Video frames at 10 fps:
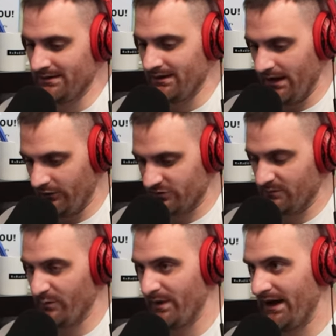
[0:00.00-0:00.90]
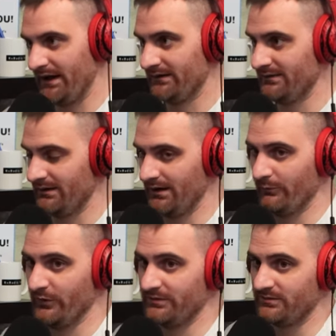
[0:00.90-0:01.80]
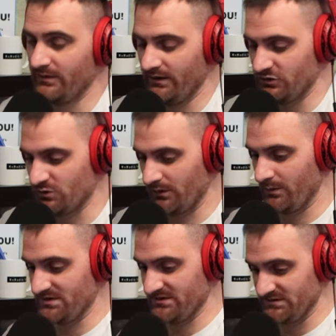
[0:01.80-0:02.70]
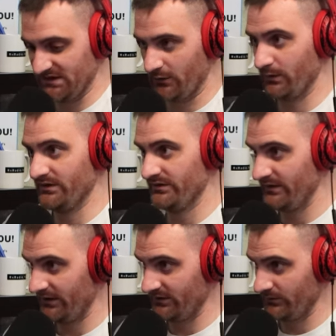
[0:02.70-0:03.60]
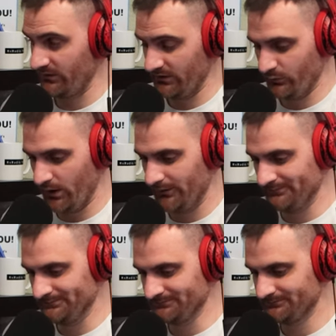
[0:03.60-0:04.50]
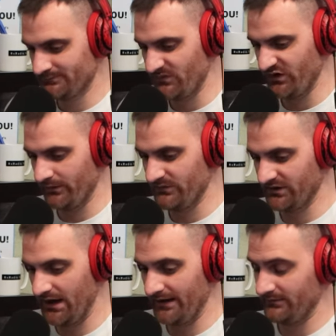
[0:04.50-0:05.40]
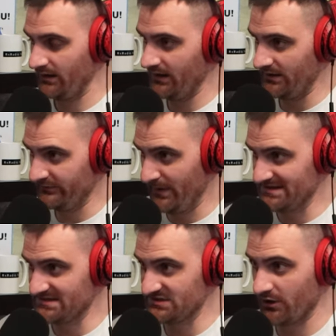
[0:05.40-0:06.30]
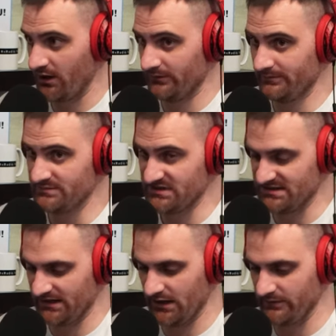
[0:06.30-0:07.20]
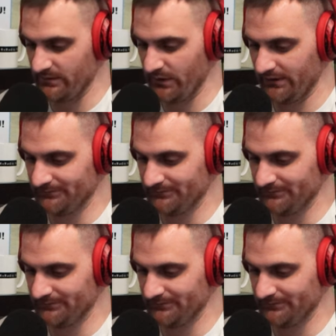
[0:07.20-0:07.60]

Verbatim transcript: eltrombopag, um, with a short course of steroids and things as, as, well. Right. So it's a lot, a lot of meds to start to take care of it, but